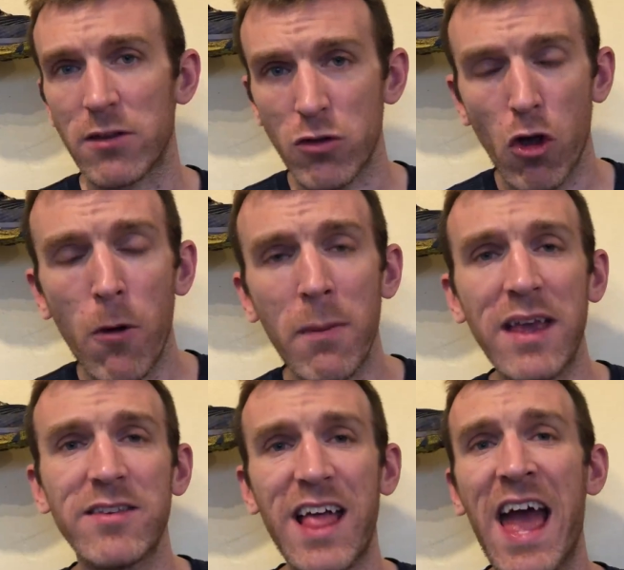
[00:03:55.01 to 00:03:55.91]
And Tom
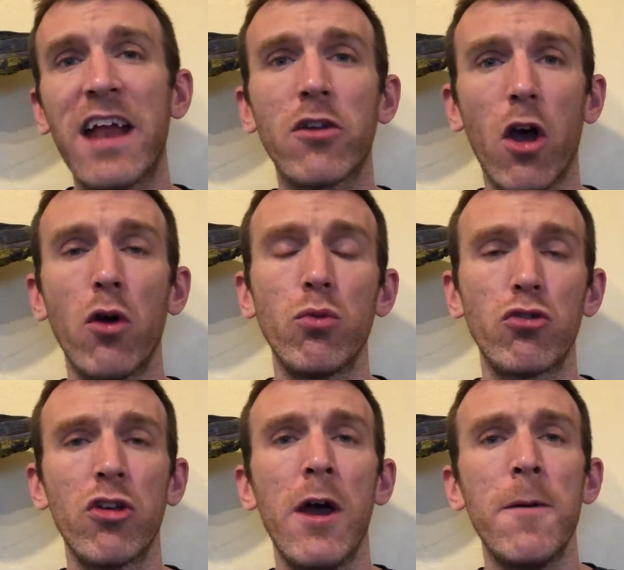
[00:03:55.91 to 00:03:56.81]
is the head
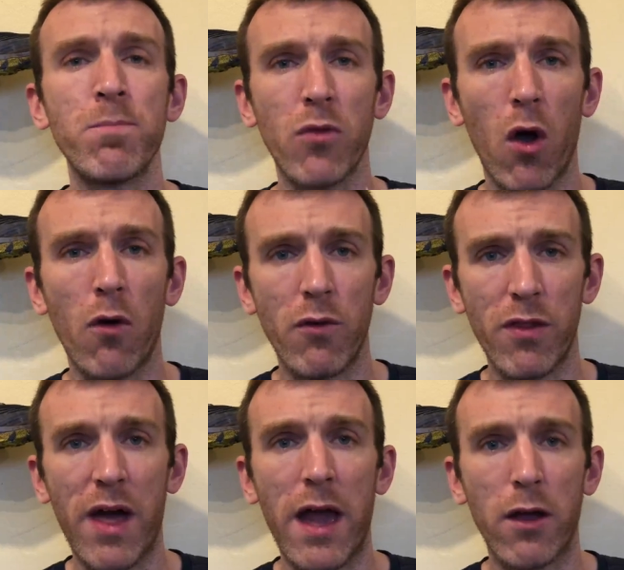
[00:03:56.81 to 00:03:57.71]
coach of
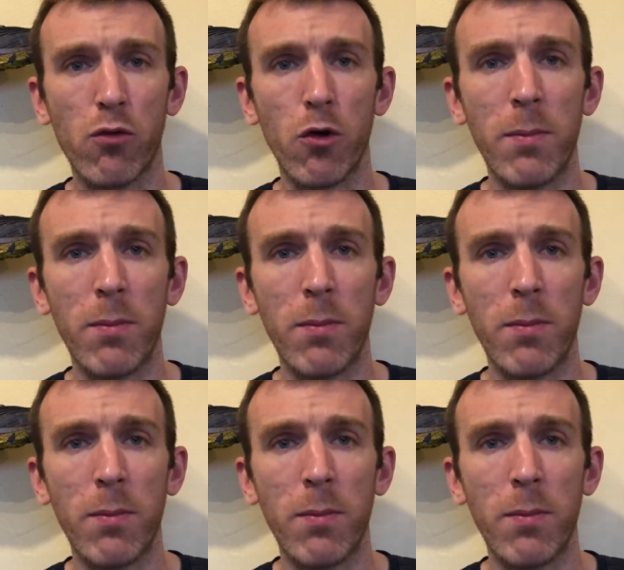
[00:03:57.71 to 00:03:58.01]
that group.